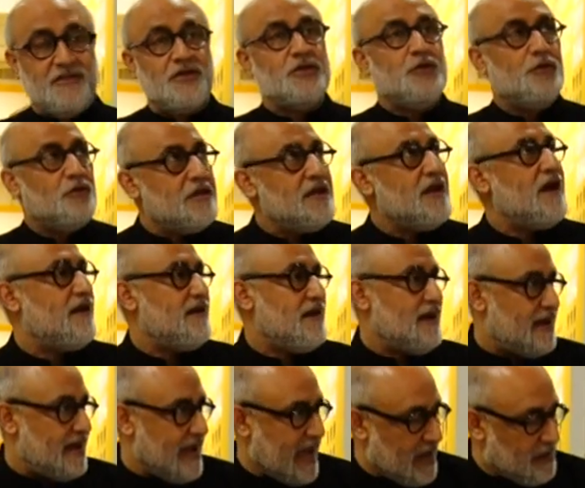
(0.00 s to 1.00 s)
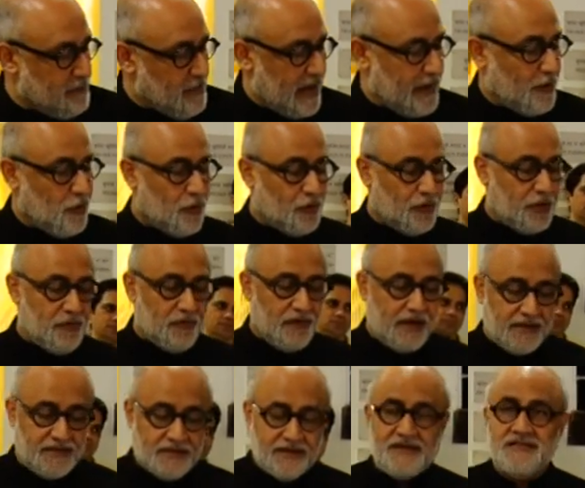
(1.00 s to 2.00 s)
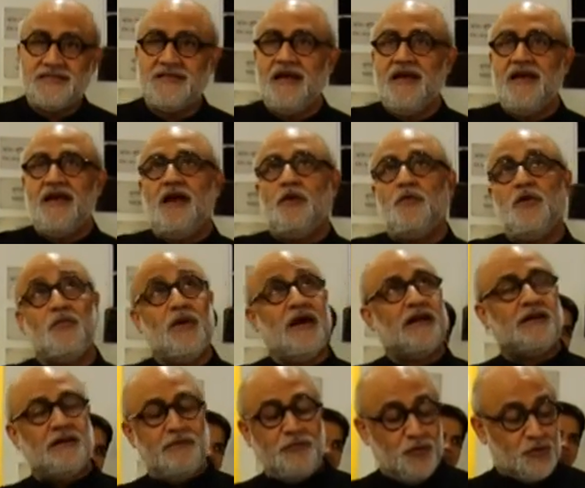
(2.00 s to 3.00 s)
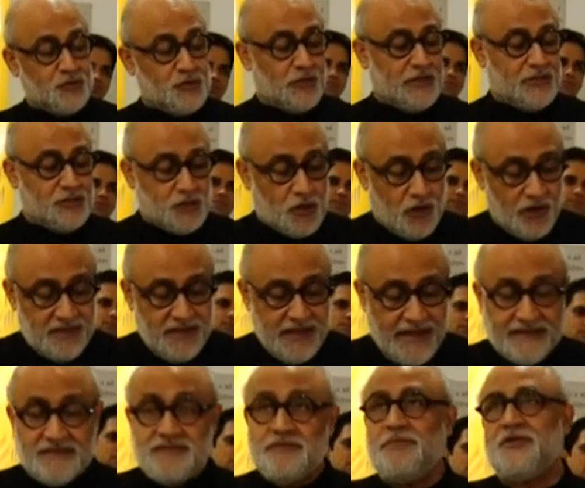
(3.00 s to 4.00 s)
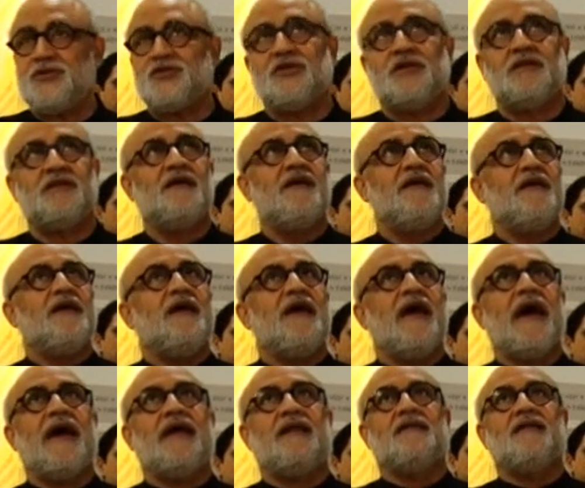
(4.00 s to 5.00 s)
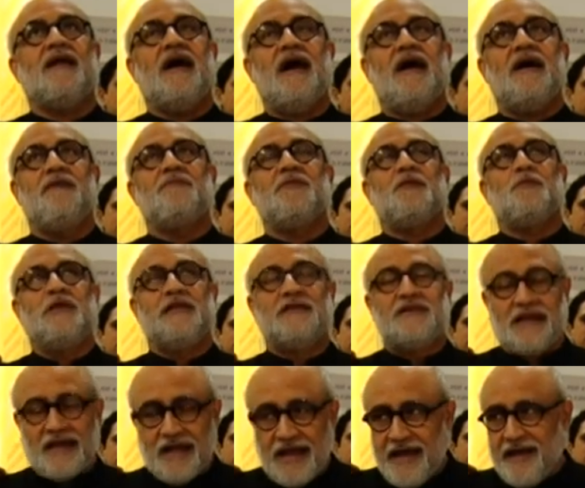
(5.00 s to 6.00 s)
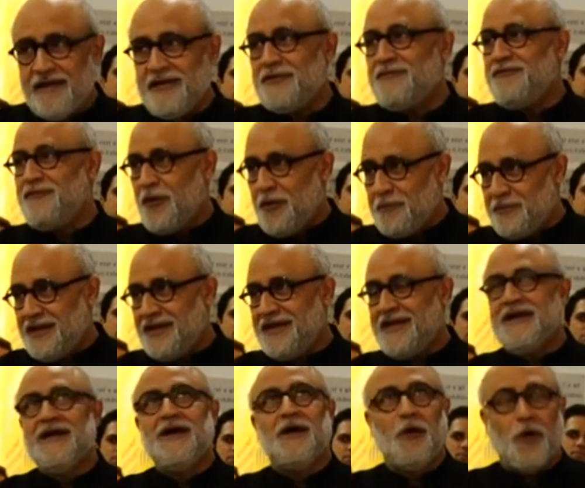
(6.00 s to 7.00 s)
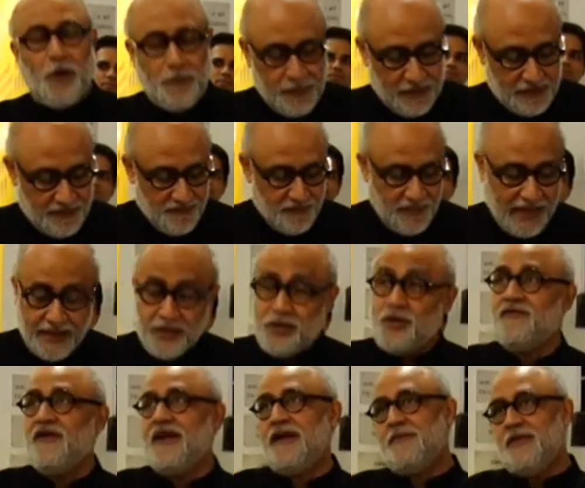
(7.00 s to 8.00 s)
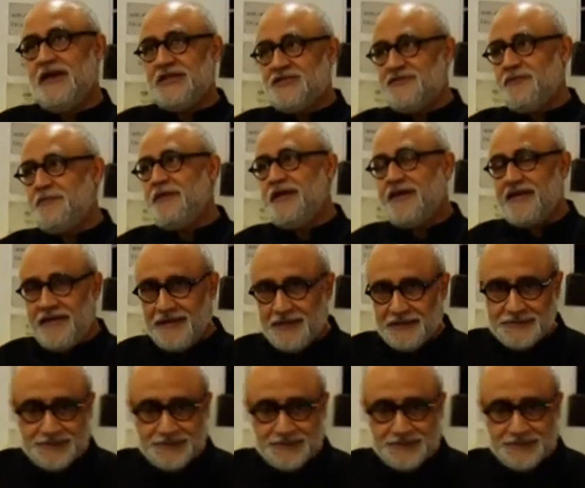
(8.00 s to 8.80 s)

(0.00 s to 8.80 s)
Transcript: the UDRI, and my co-curators, we welcome you to enjoy the exhibition, and we declare it formally open. Thank you very much for being here.